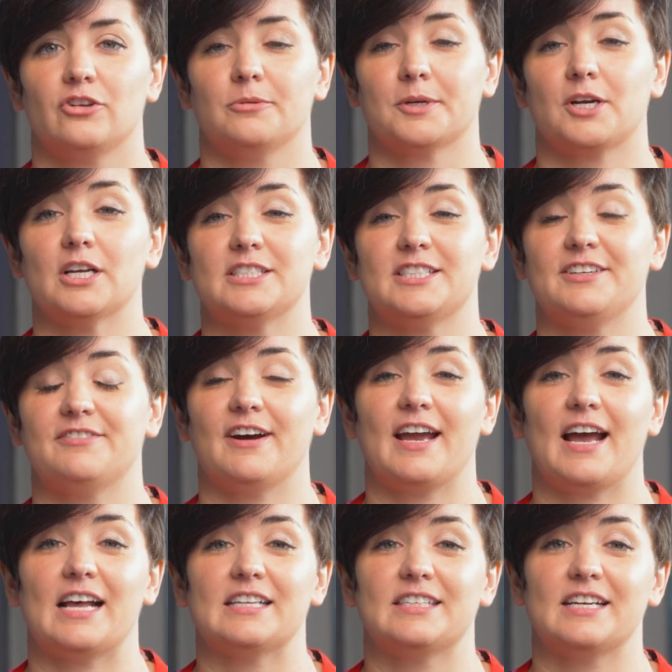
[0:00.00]
So because DeFi
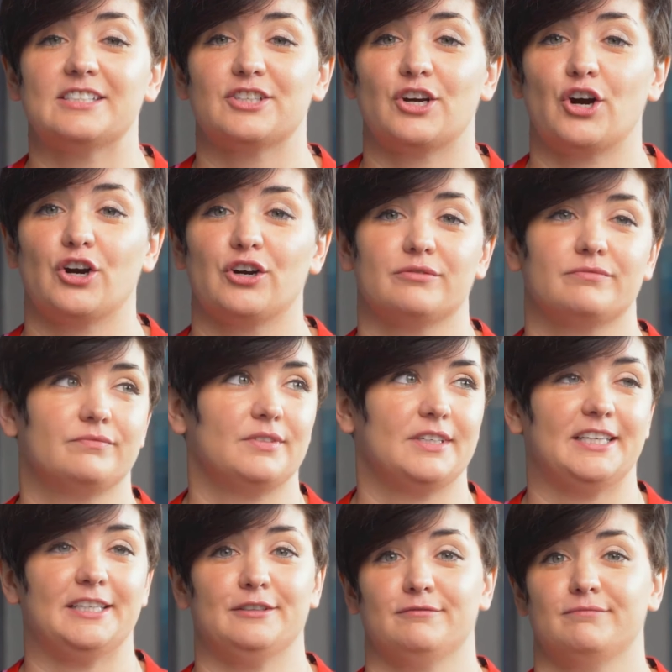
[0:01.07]
assets are
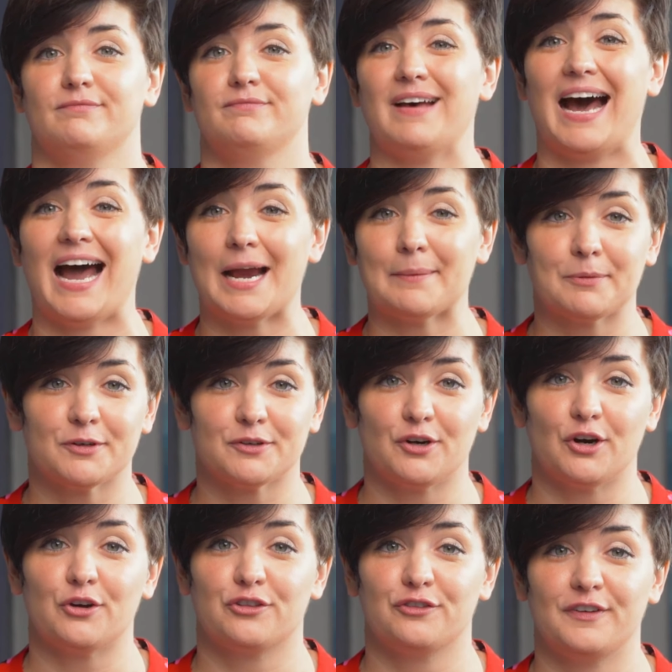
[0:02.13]
in hyper
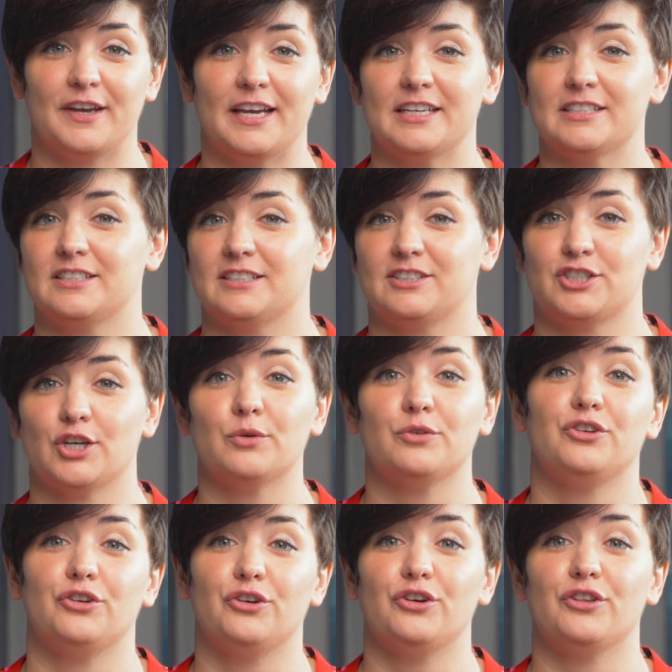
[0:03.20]
growth phase, it's so
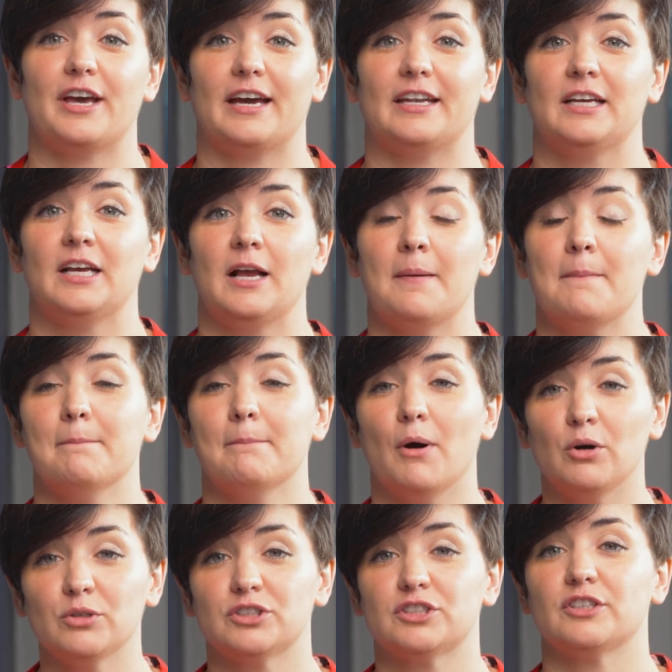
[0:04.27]
new that
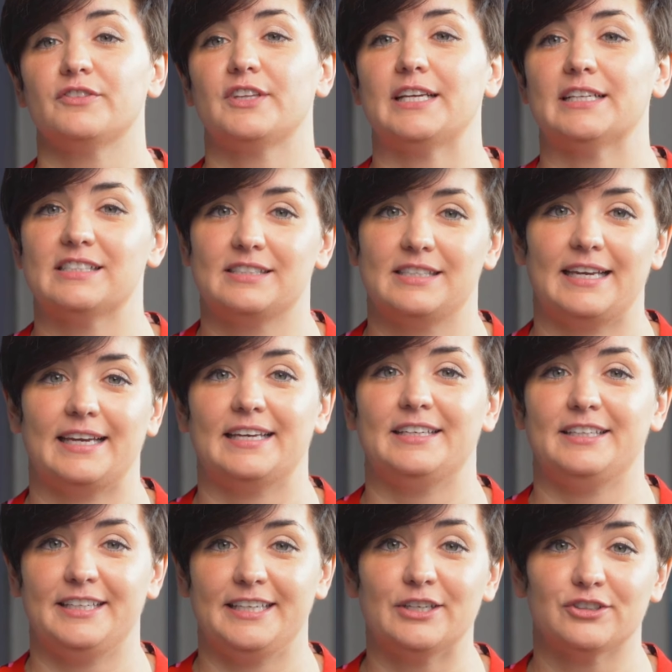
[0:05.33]
most of the
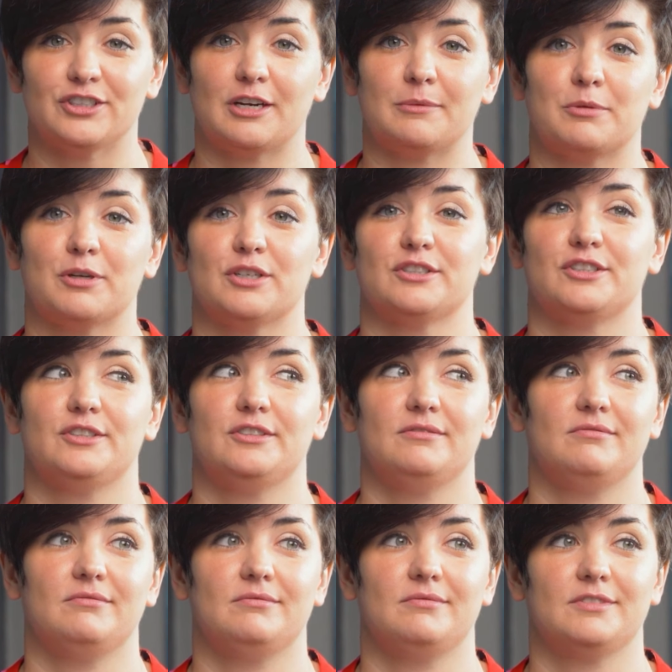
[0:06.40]
insane yield numbers
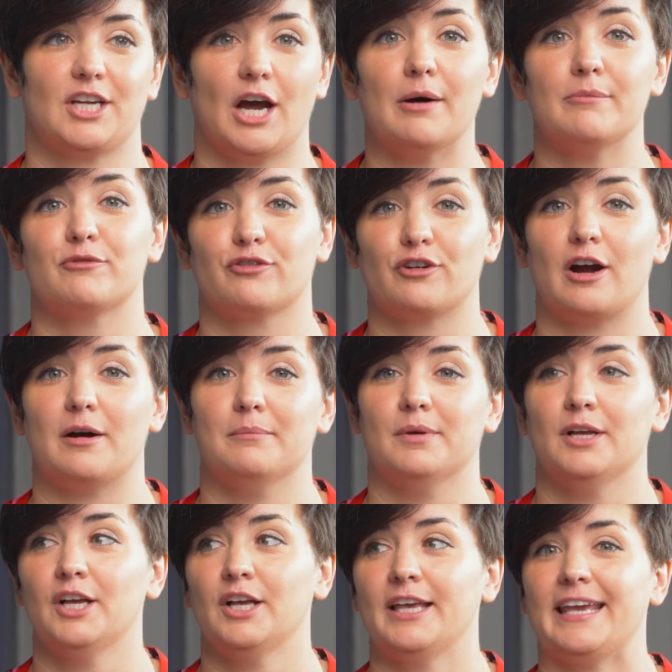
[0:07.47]
come from
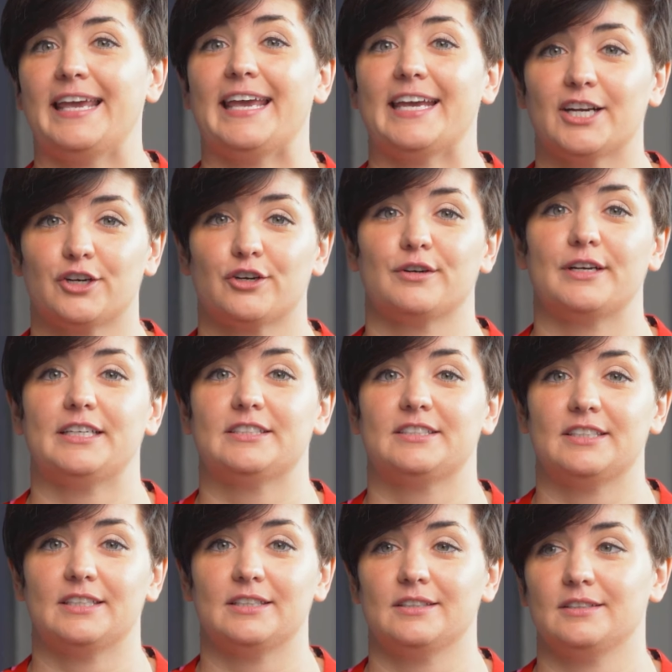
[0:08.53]

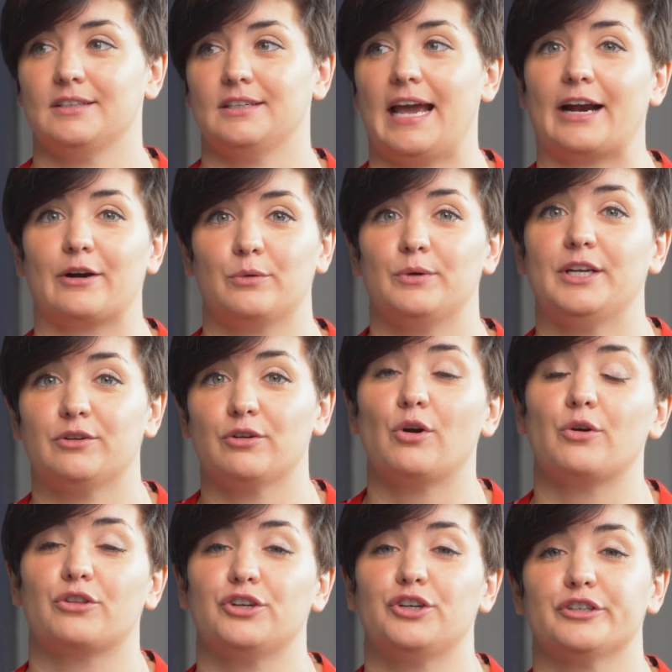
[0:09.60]
increased equity
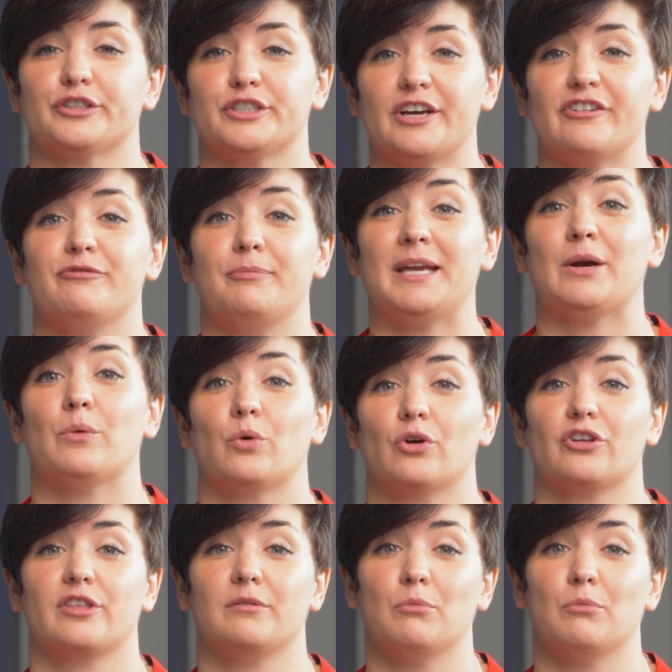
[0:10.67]
growth or your stuff being worth